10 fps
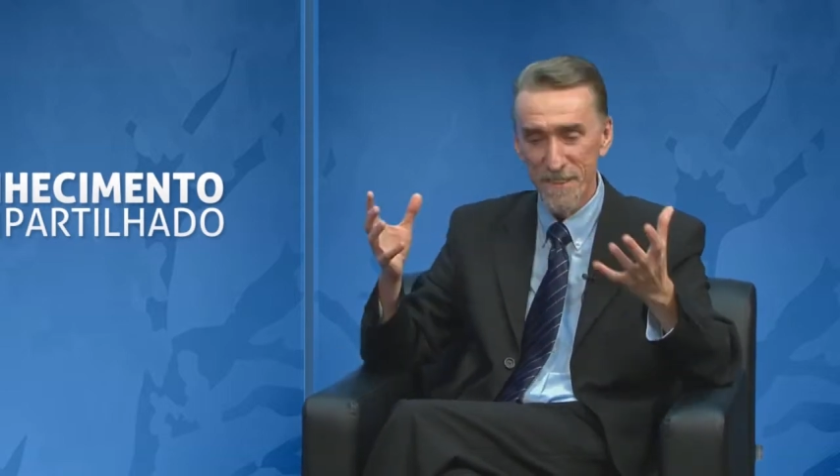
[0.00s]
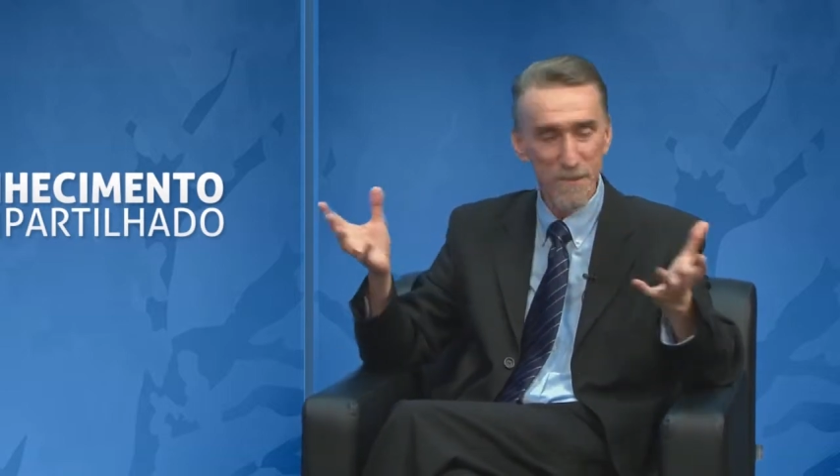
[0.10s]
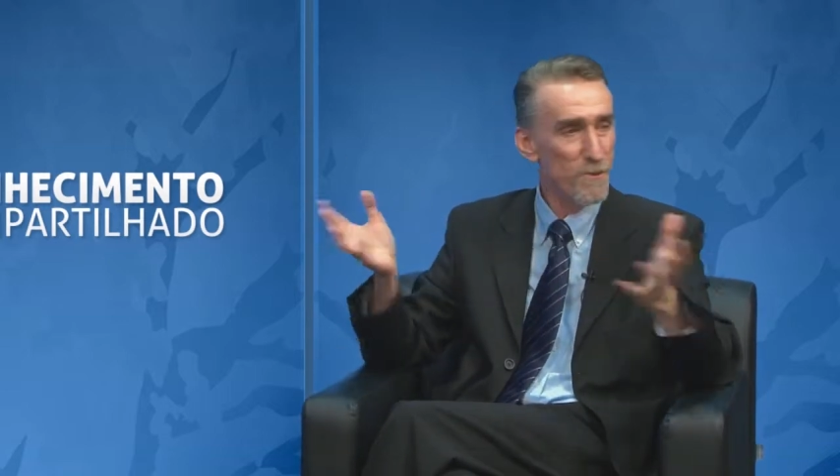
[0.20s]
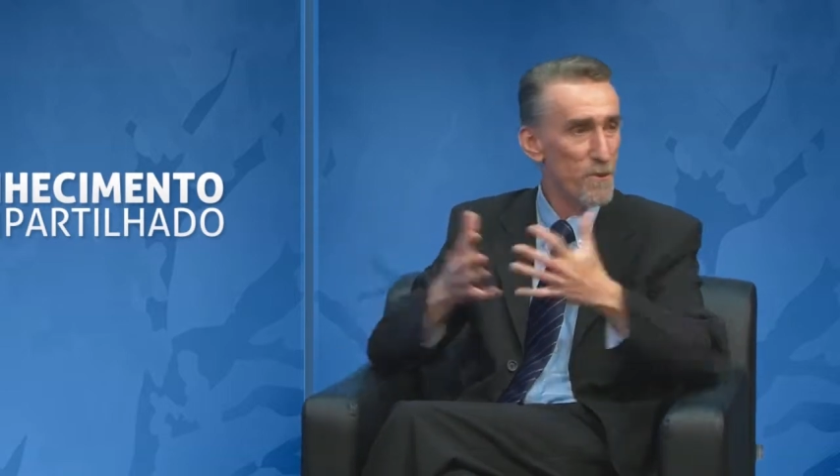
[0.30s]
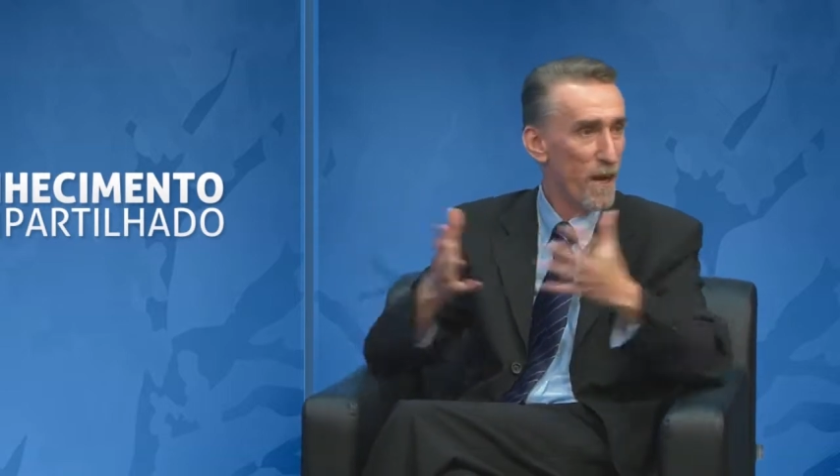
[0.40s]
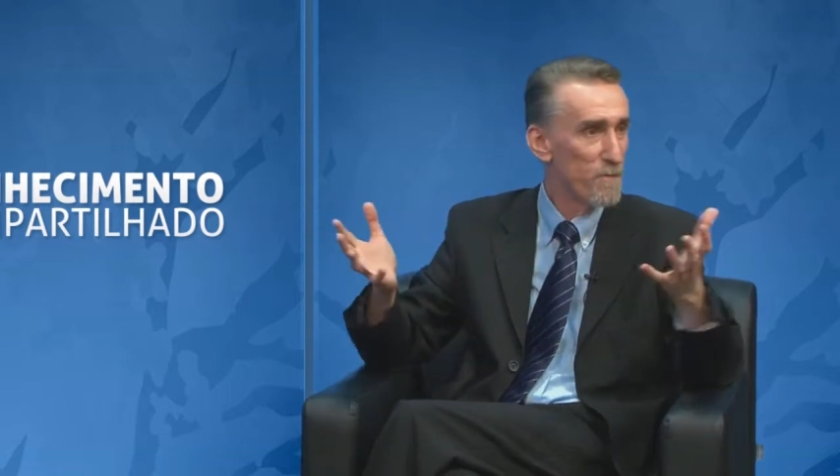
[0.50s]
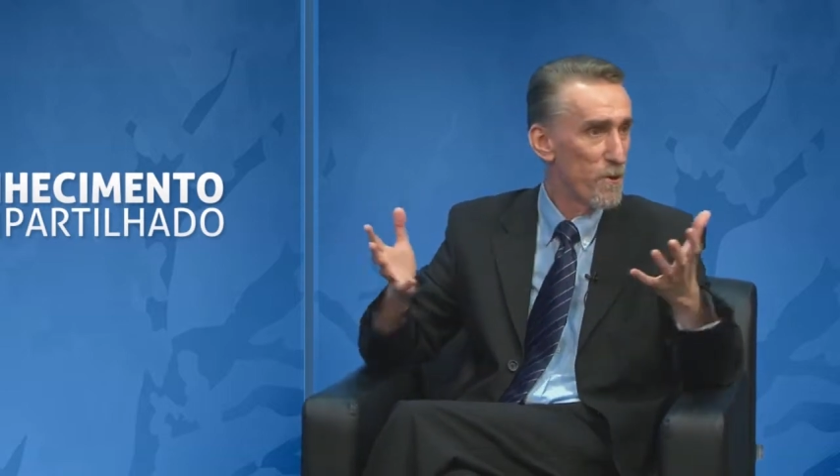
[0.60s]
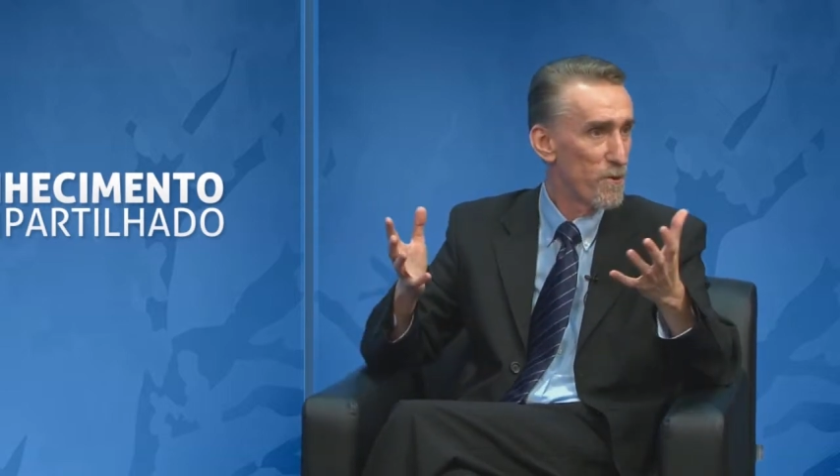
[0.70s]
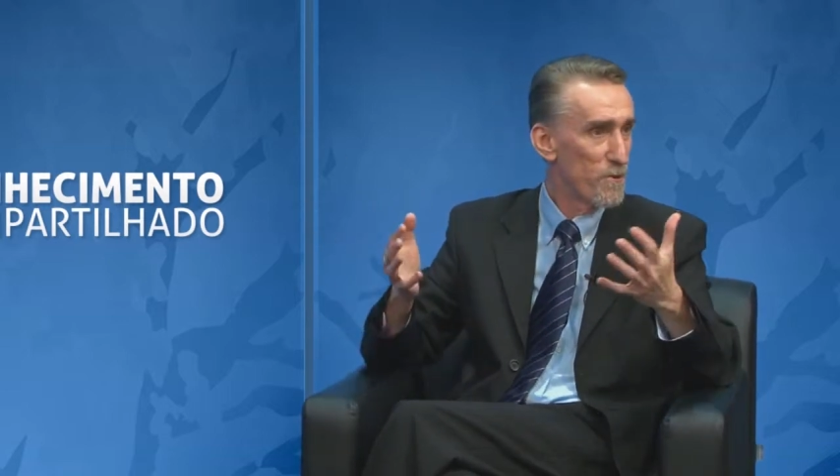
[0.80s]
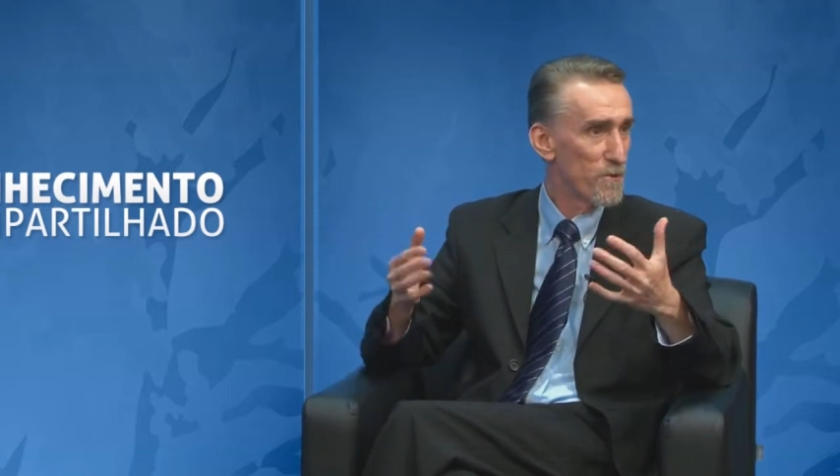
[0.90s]
you have
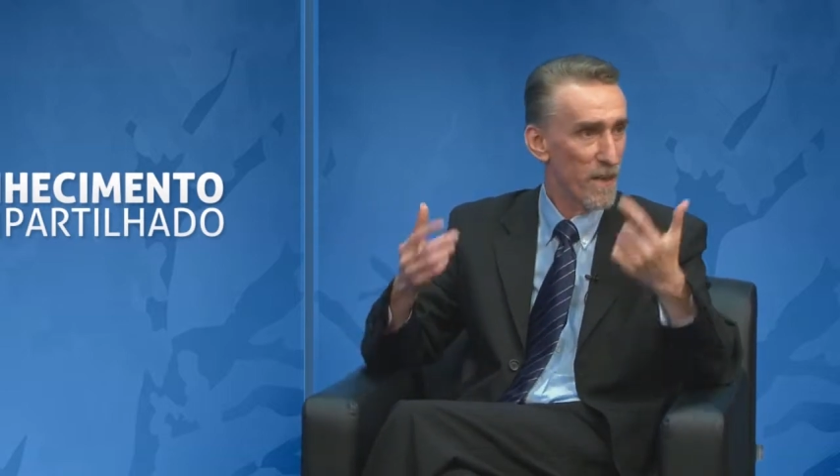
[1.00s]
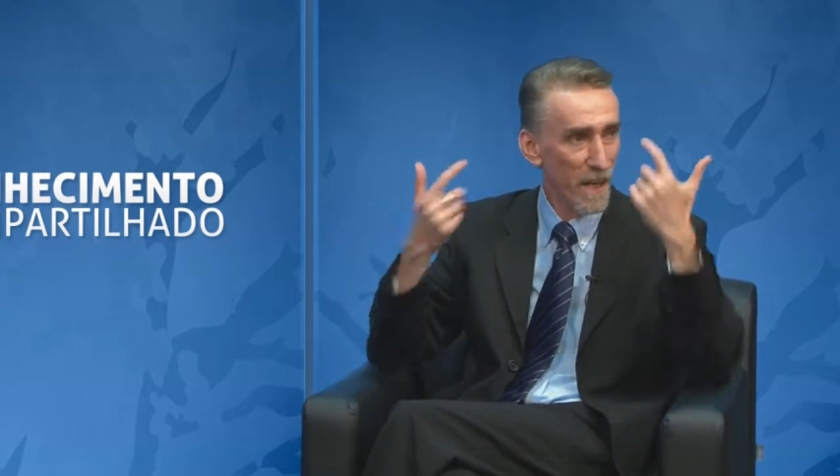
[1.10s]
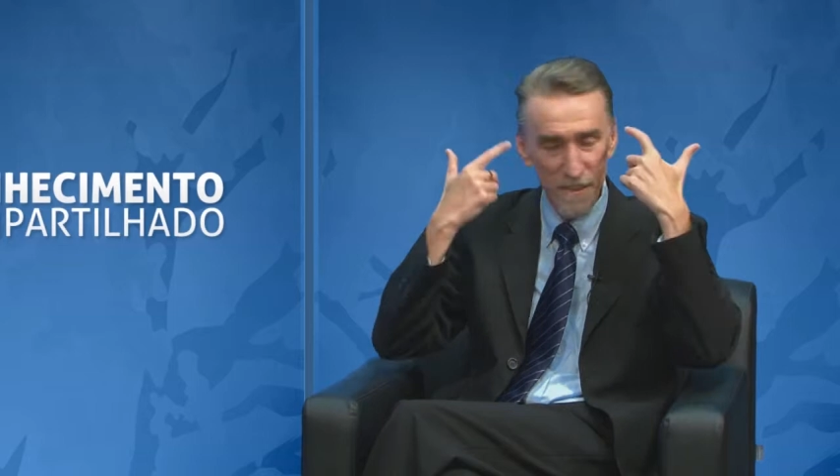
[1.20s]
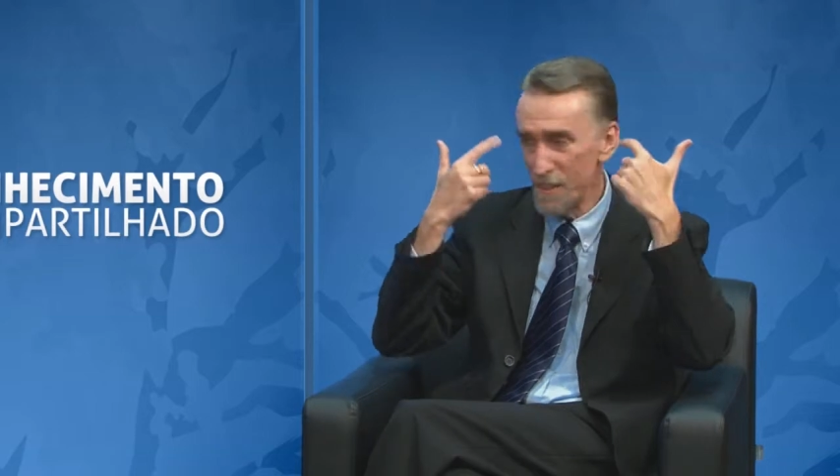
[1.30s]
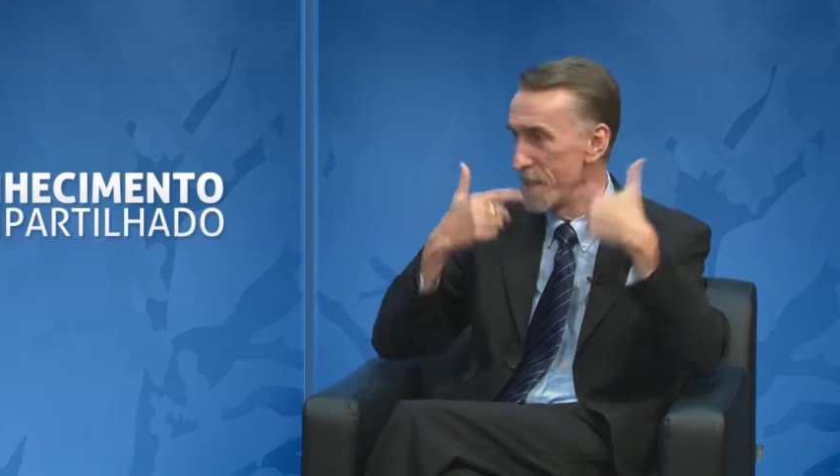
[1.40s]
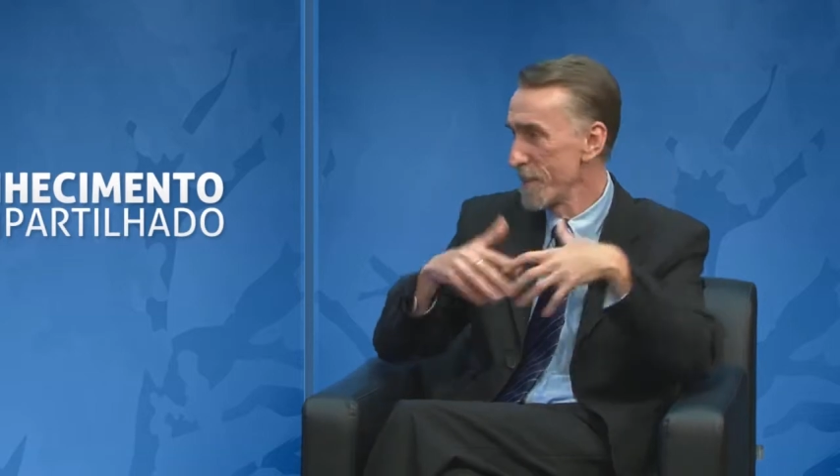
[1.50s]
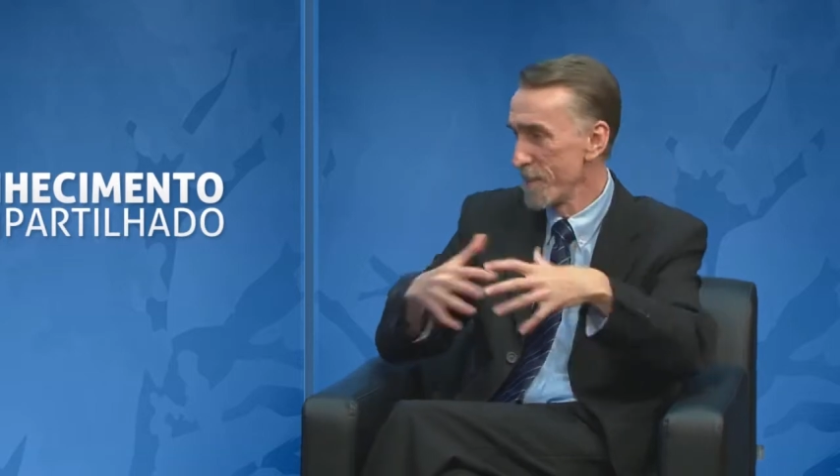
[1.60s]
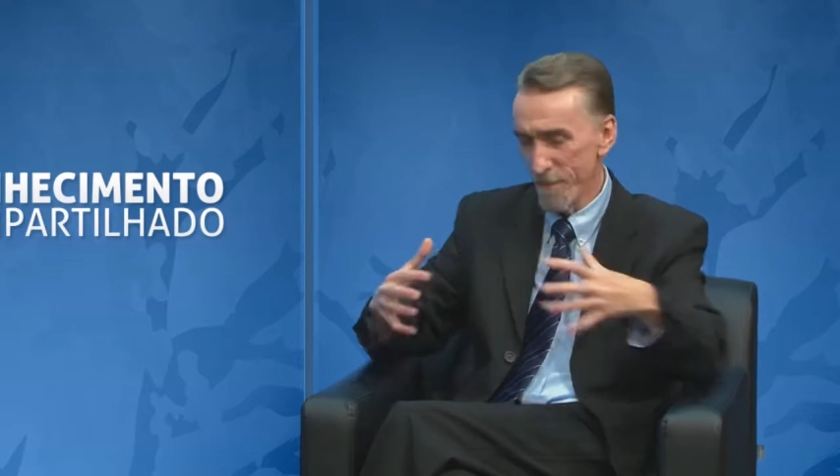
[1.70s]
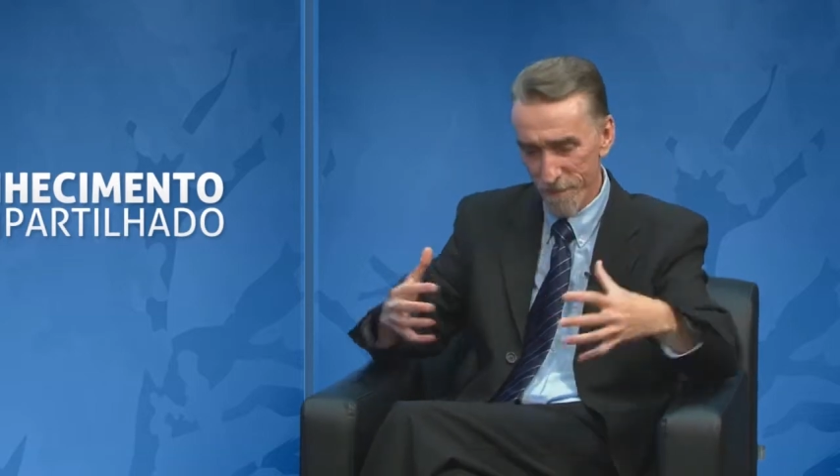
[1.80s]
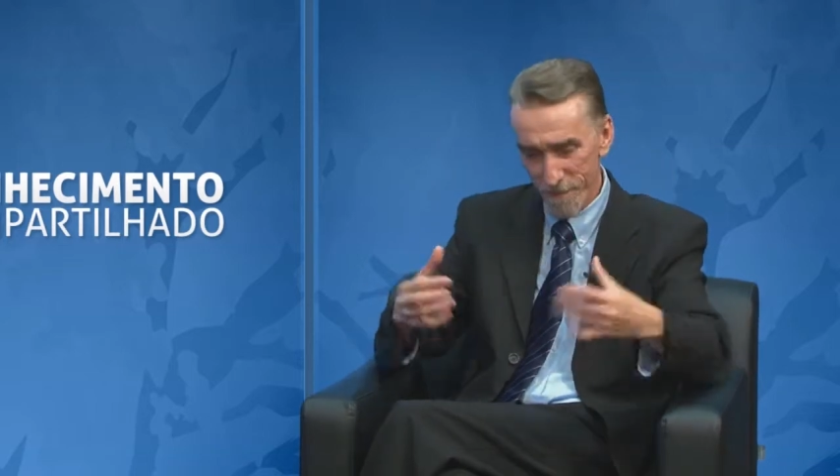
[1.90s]
no understanding.